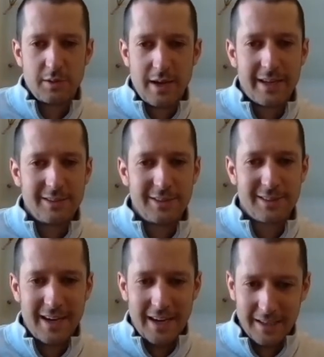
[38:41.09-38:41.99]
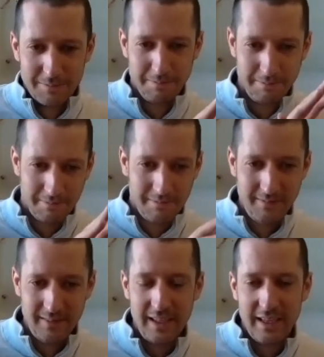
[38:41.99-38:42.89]
So I can just kind of
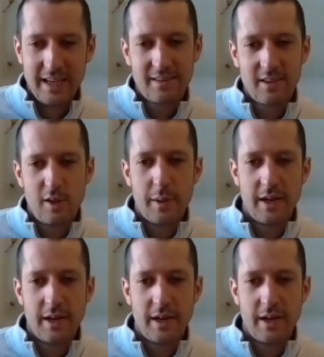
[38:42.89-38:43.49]
guess a little bit.